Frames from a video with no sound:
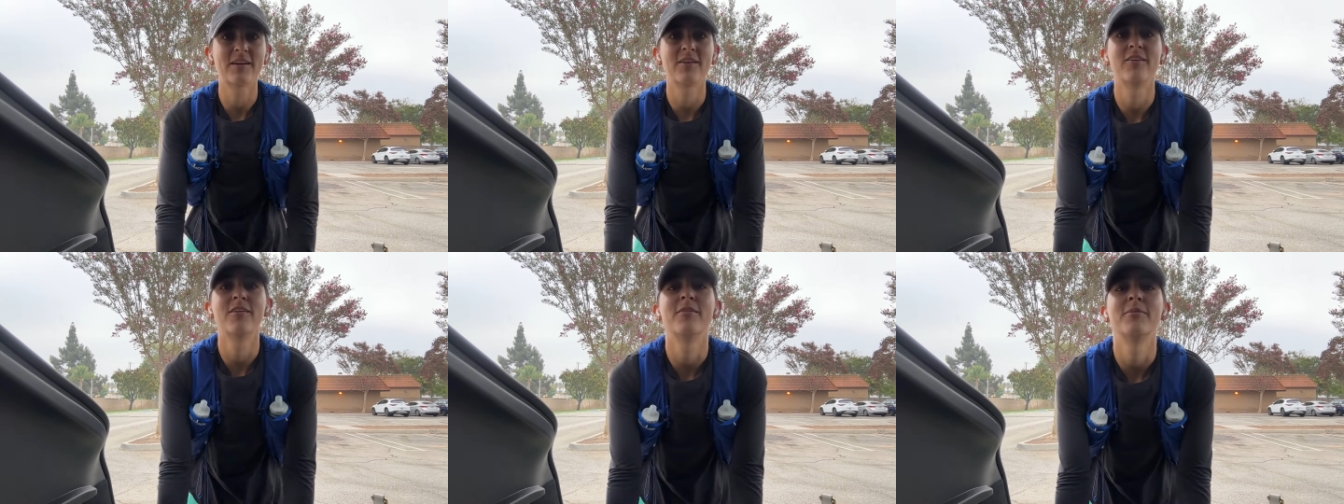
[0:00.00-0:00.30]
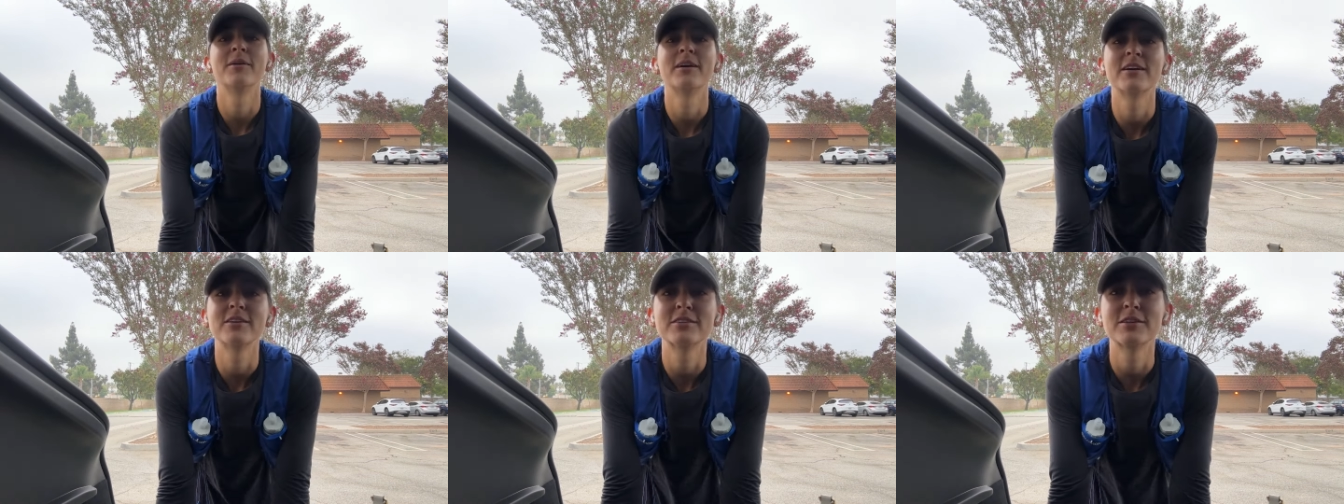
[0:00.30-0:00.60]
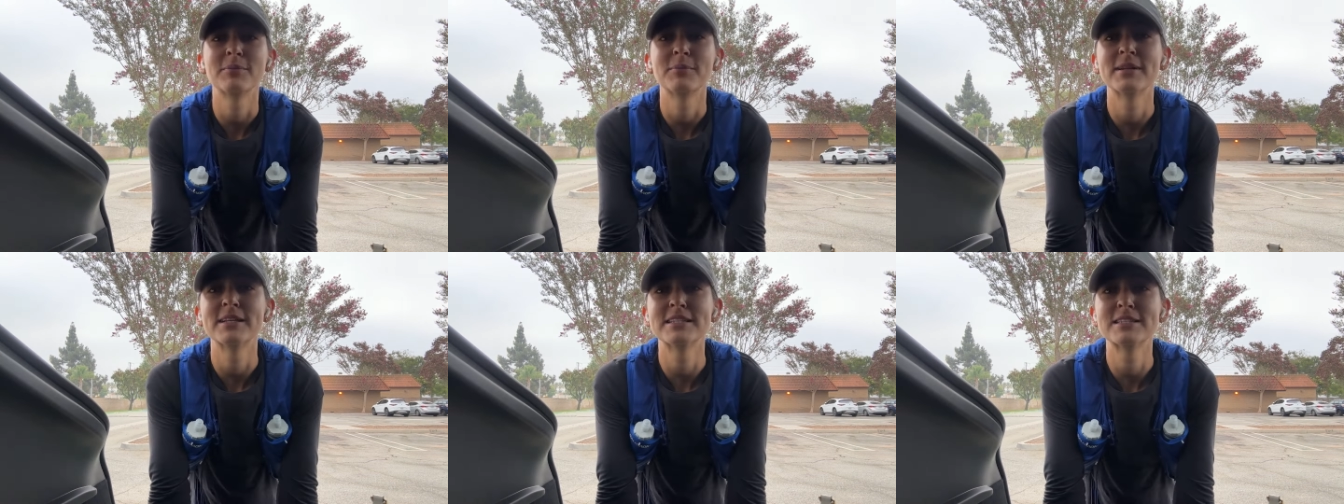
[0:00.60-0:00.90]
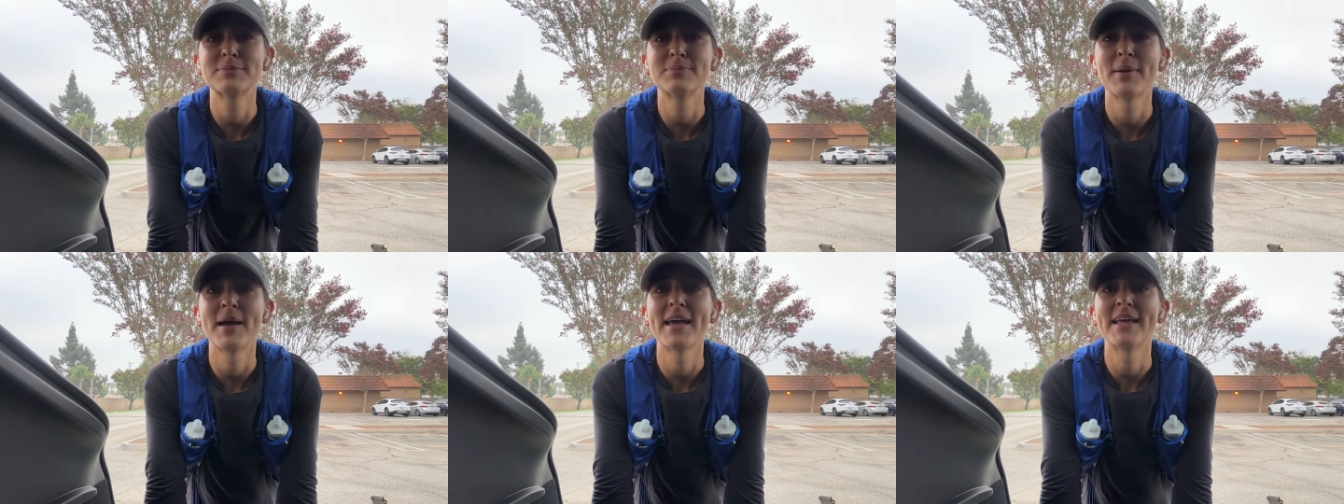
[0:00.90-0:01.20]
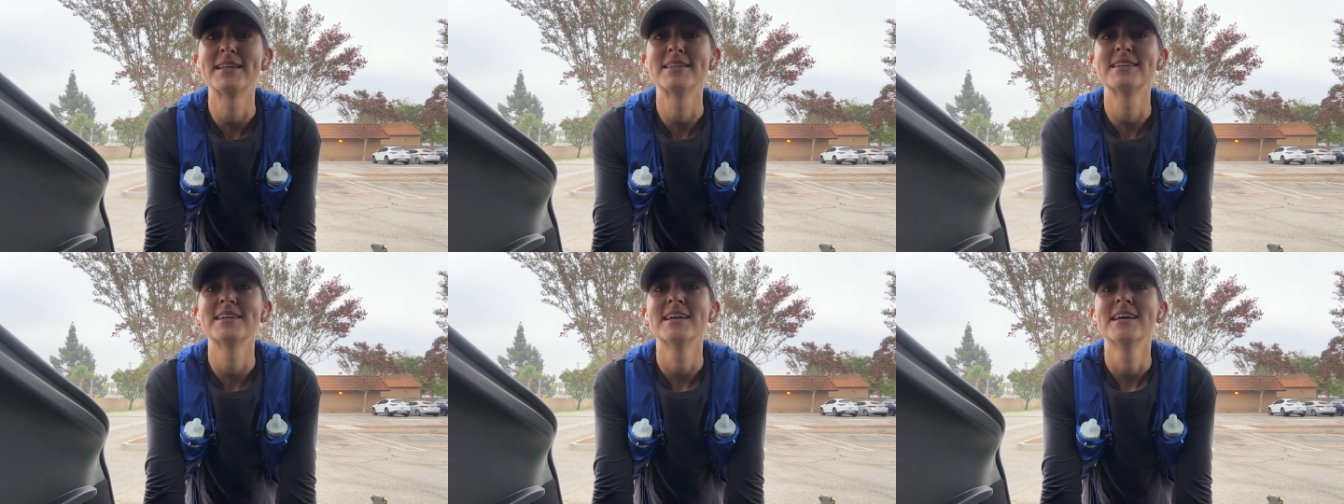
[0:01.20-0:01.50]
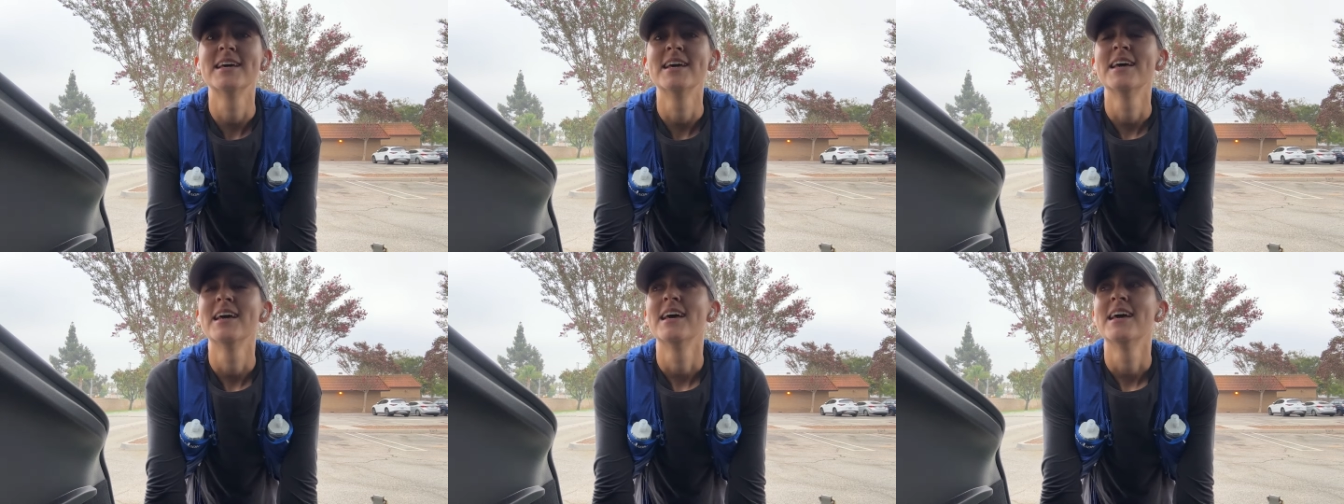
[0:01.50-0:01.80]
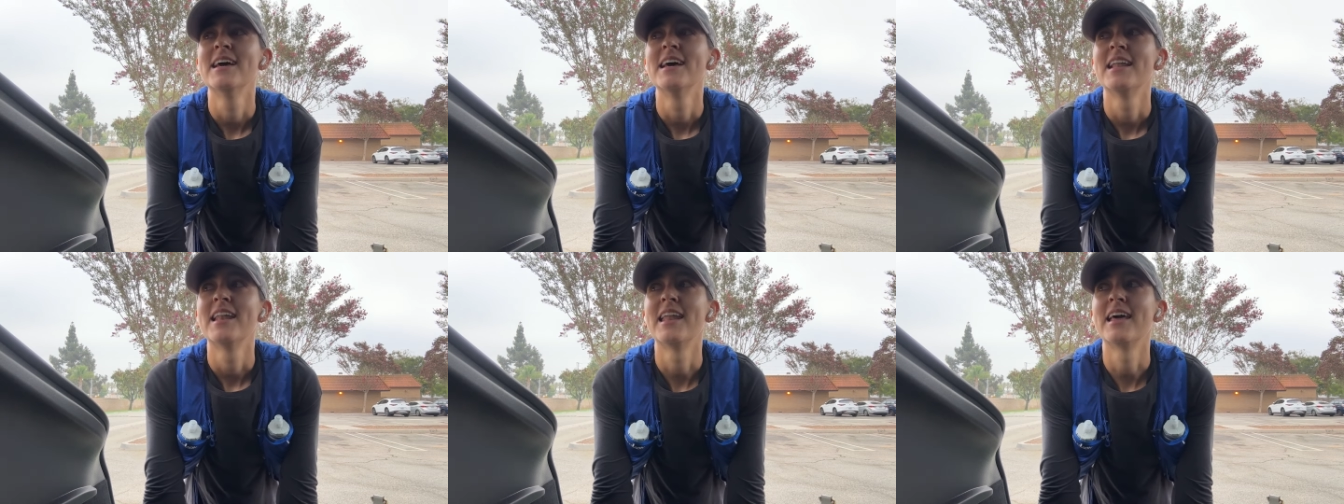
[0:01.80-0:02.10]
oh my gosh, I'm gonna spend
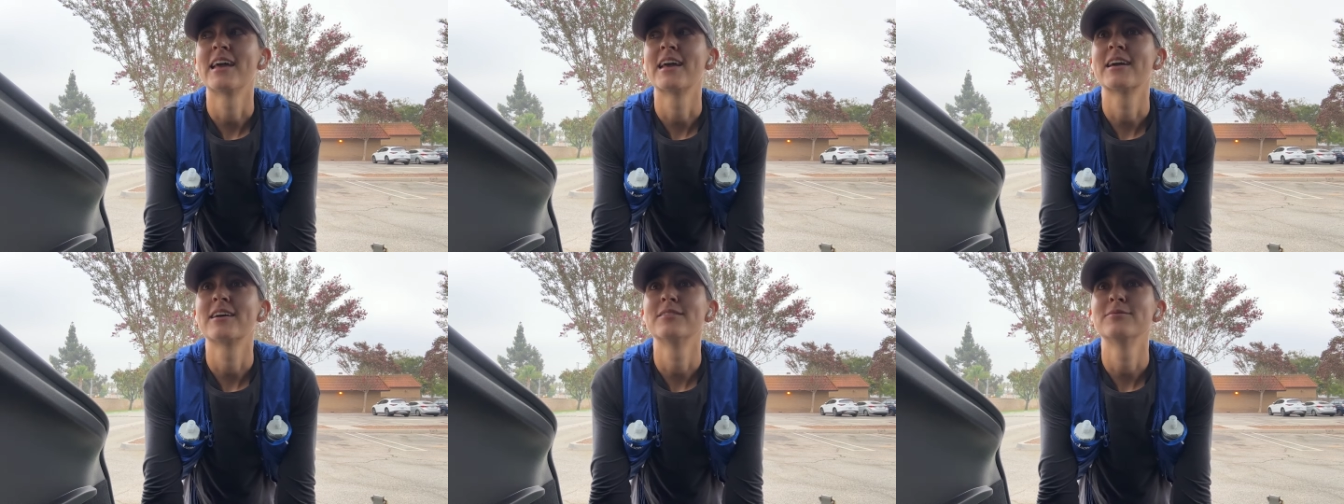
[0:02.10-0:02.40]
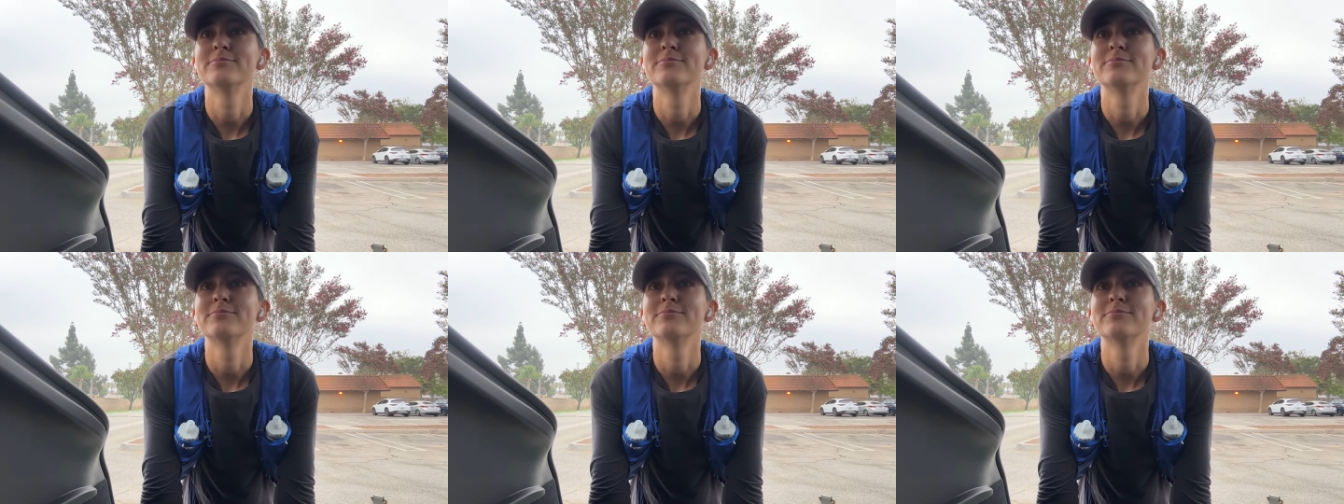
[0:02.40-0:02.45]
like